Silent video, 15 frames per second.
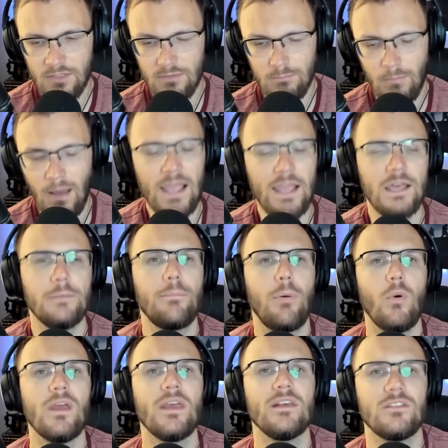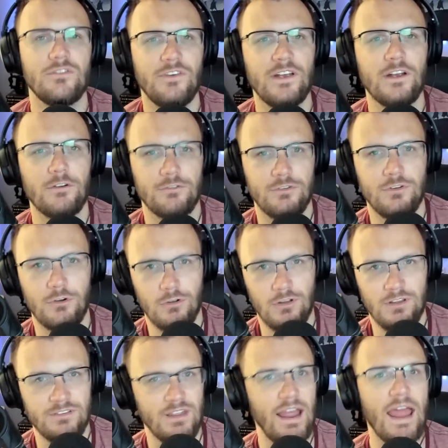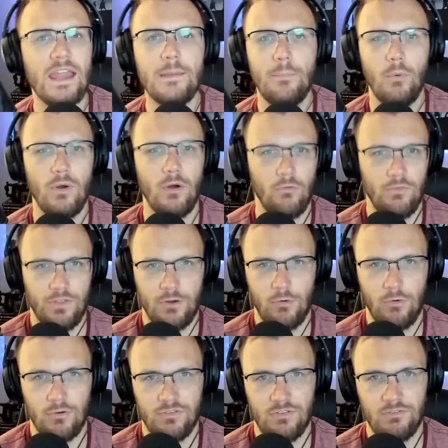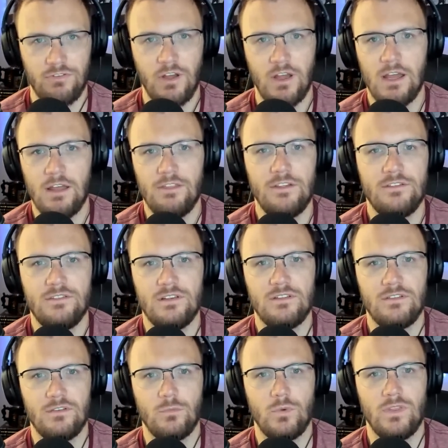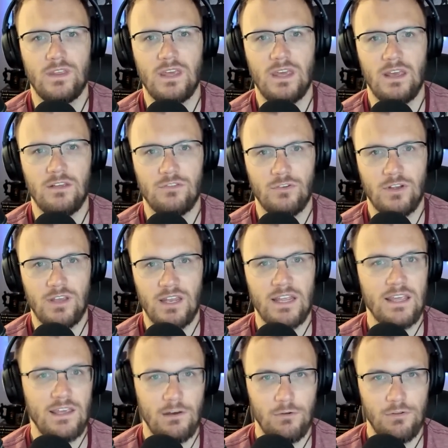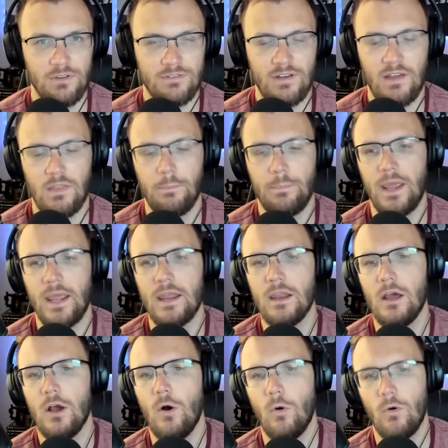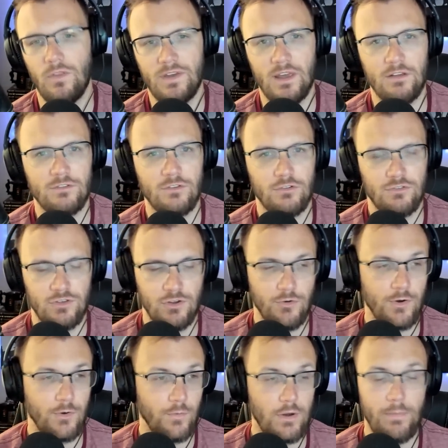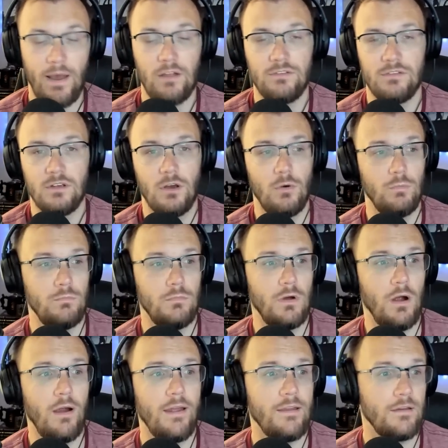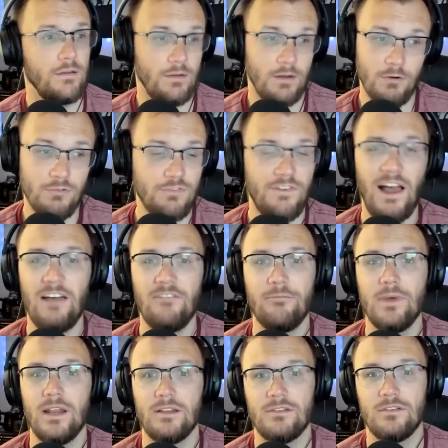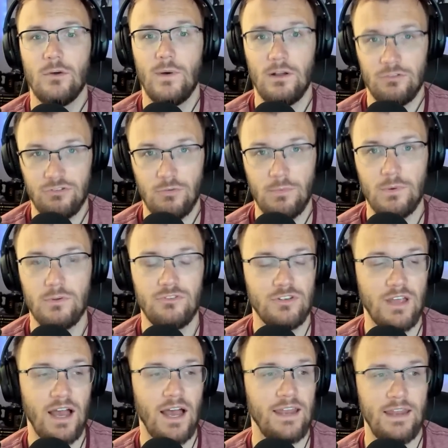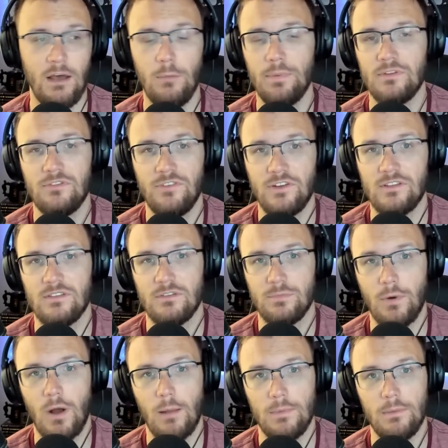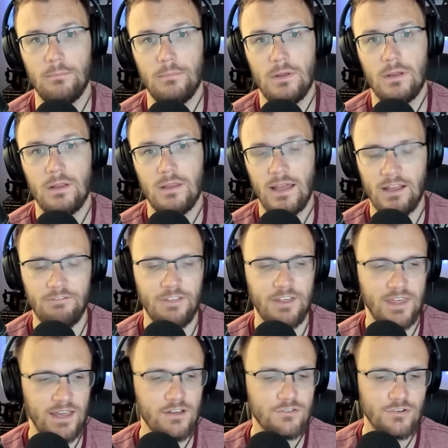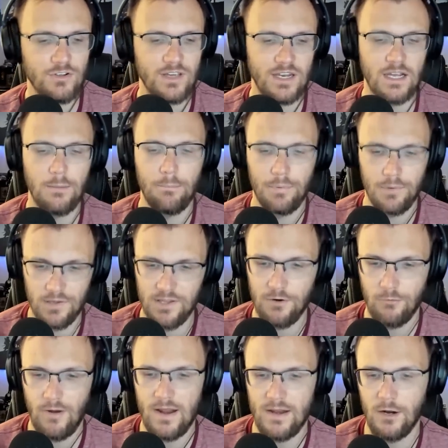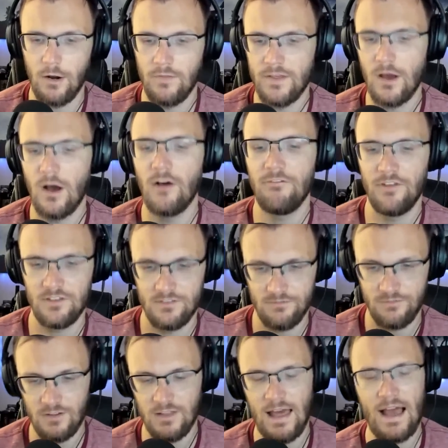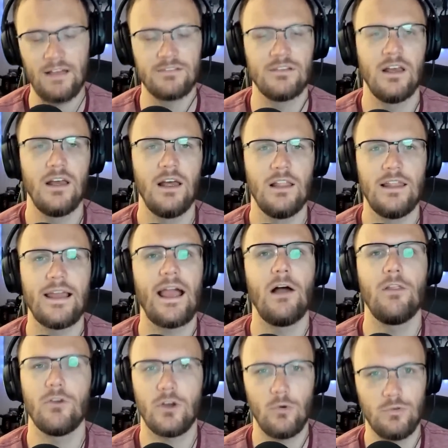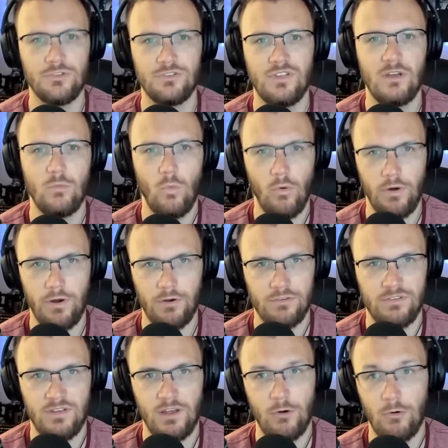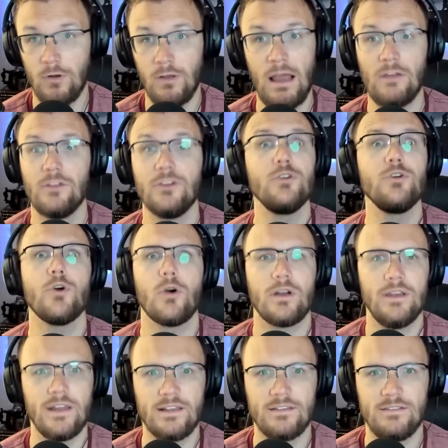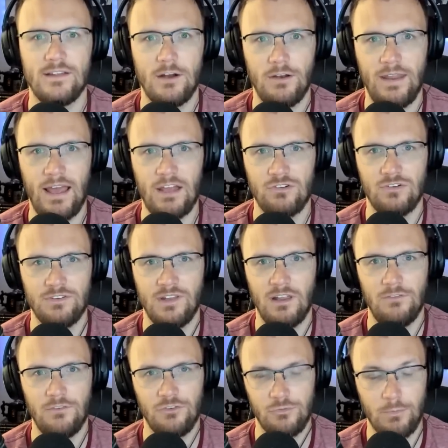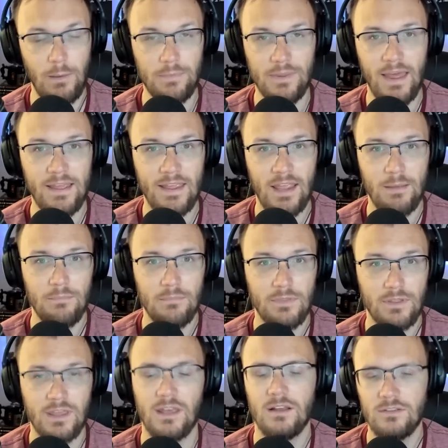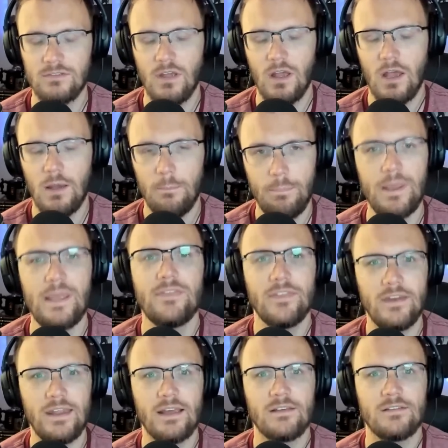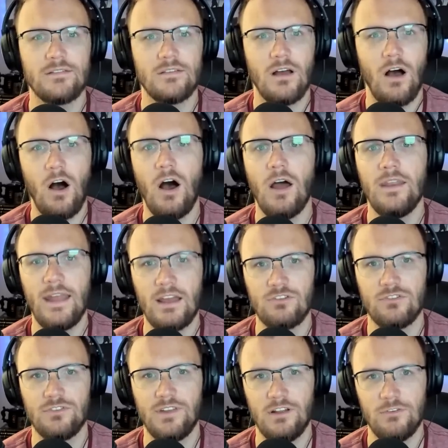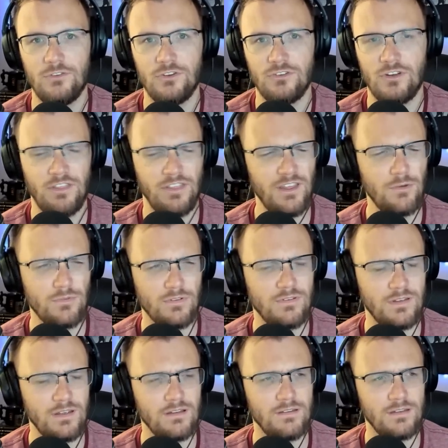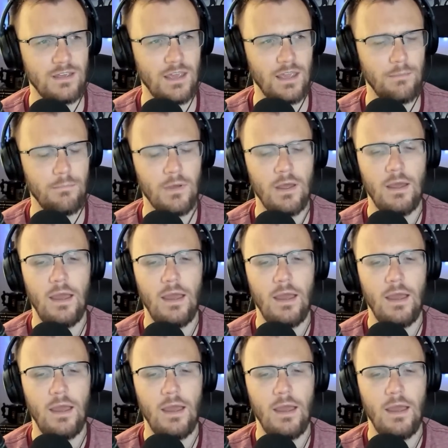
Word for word: Mike can point his finger to Nerlens at any point over the course of this season when the Kings are getting killed inside the paint or the Kings aren't securing rebounds and go, all right, here's five minutes, Noel. Show me what you got and help us fix this problem. Like if the Kings are getting obliterated on the offensive glass, like how the Golden State Warriors did or how the New York Knicks did on national television. Remember that game? The Kings beat the Knicks on national television. I think it was a TNT game.